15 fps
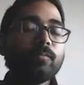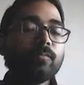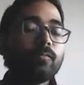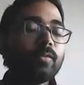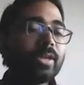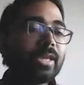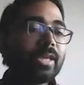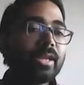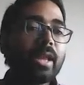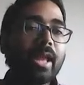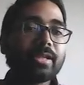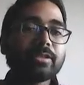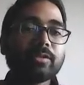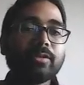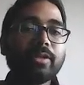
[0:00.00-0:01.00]
we can
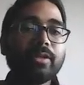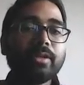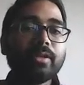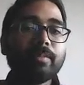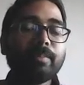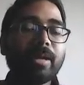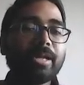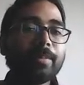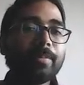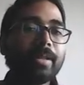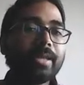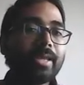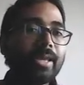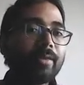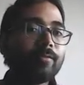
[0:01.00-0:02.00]
actually multiply
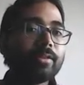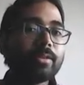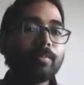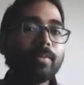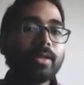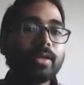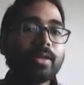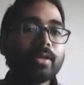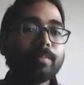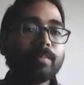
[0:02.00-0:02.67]
A with B